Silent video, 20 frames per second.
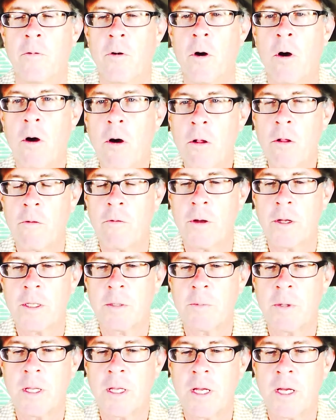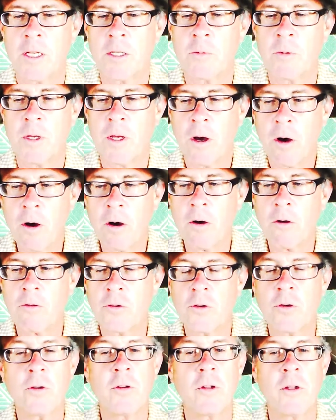for all of us because we
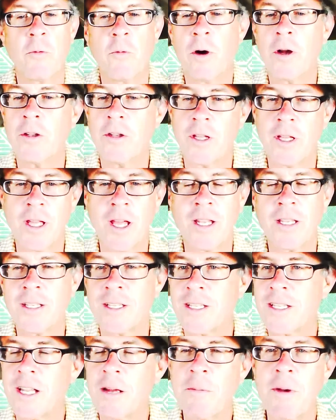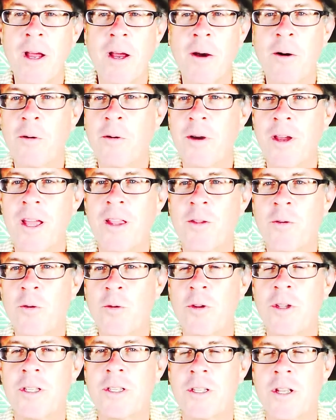all truly want to get somehow get
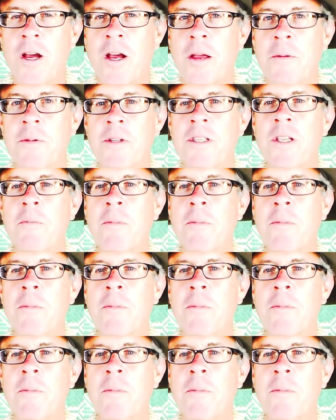through these times,